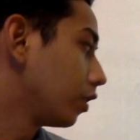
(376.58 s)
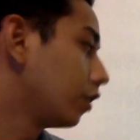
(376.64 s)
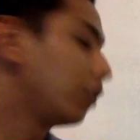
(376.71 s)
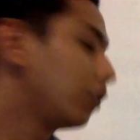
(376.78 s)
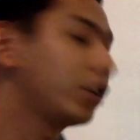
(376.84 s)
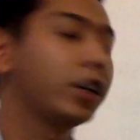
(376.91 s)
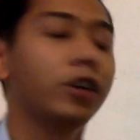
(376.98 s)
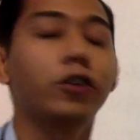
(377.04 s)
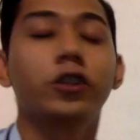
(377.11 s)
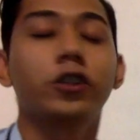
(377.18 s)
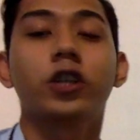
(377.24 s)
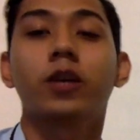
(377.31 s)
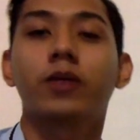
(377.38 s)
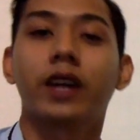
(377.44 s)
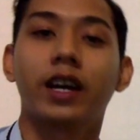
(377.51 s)
Okay, good
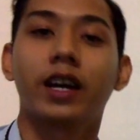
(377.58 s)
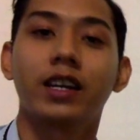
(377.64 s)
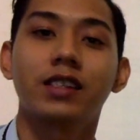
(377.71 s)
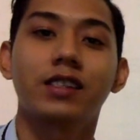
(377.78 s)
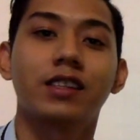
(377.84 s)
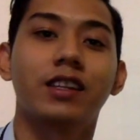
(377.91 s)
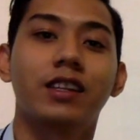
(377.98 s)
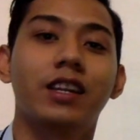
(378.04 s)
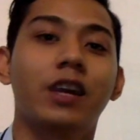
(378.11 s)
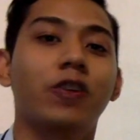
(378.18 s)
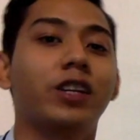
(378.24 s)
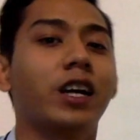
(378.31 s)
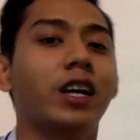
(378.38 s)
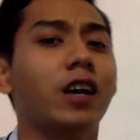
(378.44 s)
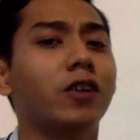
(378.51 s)
job guys. Now
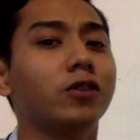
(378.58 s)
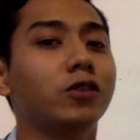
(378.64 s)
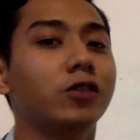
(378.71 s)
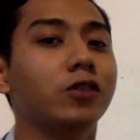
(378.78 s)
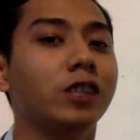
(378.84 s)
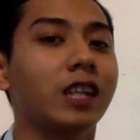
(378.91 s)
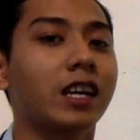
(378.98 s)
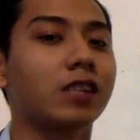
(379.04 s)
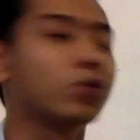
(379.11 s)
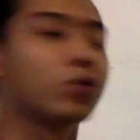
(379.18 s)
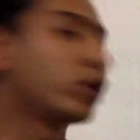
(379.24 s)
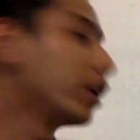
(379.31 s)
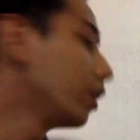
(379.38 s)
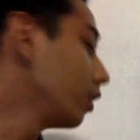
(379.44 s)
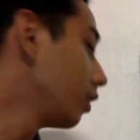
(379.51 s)
down to the last
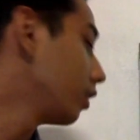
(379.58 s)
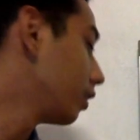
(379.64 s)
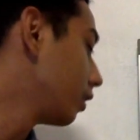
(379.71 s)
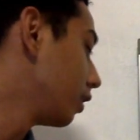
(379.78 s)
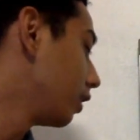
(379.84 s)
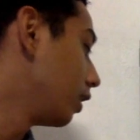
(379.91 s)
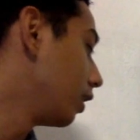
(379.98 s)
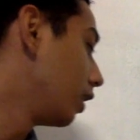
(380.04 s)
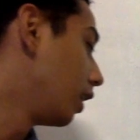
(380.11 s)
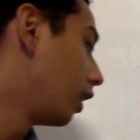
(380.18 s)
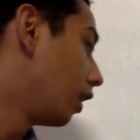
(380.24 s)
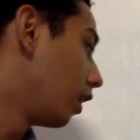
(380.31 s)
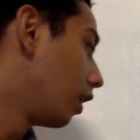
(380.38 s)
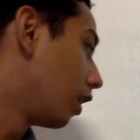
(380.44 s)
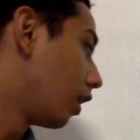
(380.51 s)
one.
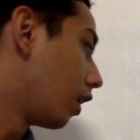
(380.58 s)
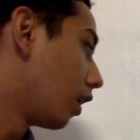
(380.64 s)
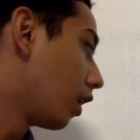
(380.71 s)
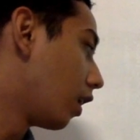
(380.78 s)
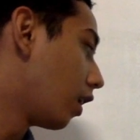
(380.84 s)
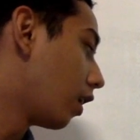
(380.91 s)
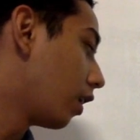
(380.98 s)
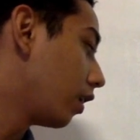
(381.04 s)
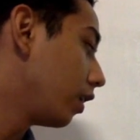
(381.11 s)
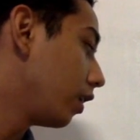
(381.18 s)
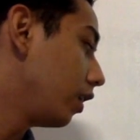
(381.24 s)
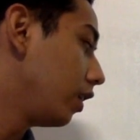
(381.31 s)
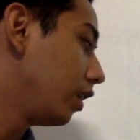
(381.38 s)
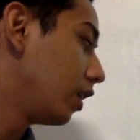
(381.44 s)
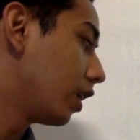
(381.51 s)
A hard
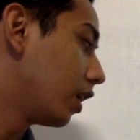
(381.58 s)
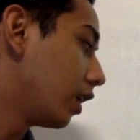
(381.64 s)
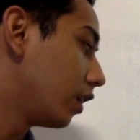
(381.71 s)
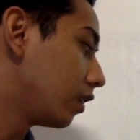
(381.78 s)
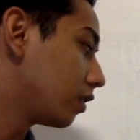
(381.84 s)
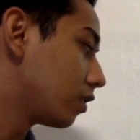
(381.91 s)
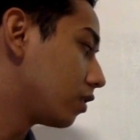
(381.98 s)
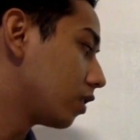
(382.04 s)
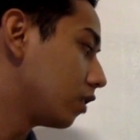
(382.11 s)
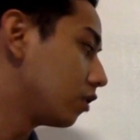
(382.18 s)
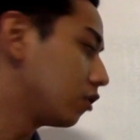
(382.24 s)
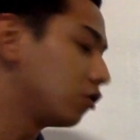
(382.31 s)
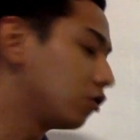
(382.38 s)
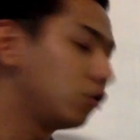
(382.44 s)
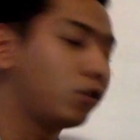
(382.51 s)
nut
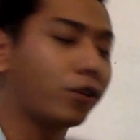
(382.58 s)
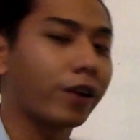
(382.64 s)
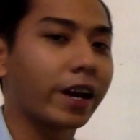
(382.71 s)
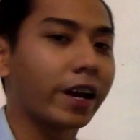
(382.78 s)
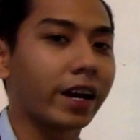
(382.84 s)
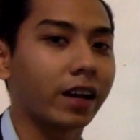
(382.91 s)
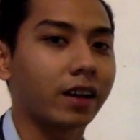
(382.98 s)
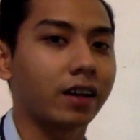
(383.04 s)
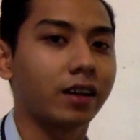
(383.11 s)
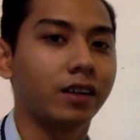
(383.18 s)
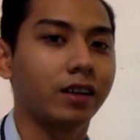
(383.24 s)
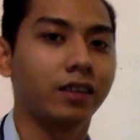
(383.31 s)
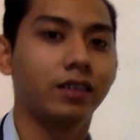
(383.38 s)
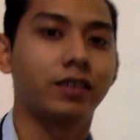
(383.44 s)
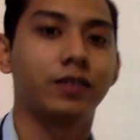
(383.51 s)
to crack.
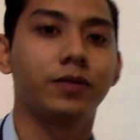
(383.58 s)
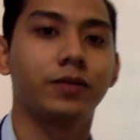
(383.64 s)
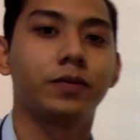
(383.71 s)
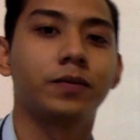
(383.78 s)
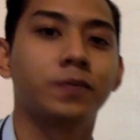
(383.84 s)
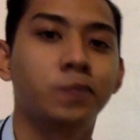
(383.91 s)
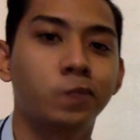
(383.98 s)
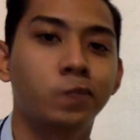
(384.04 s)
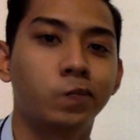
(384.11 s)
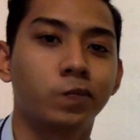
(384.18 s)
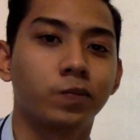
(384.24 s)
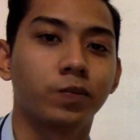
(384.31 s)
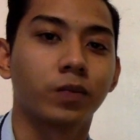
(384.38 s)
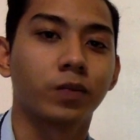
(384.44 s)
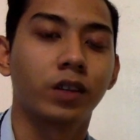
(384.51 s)

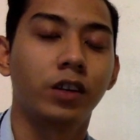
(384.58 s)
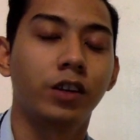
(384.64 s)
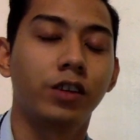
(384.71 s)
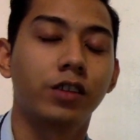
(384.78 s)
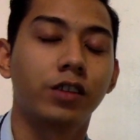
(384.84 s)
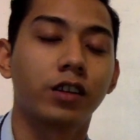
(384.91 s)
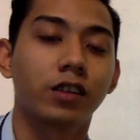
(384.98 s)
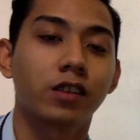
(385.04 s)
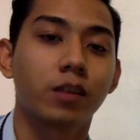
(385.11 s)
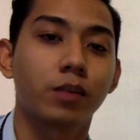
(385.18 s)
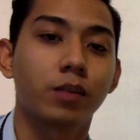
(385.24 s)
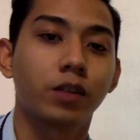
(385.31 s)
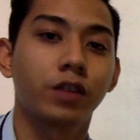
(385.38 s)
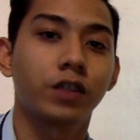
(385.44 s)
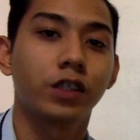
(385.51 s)
Here's an
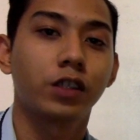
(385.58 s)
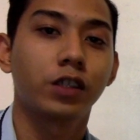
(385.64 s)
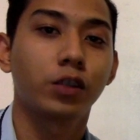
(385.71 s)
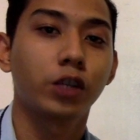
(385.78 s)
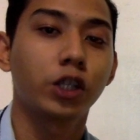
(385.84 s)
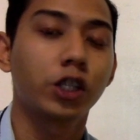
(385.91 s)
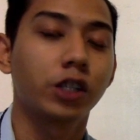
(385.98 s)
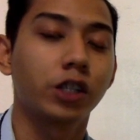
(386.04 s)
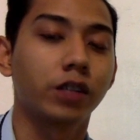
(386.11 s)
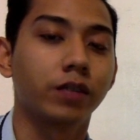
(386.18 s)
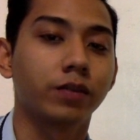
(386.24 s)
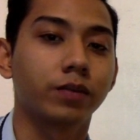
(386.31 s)
example of a situation.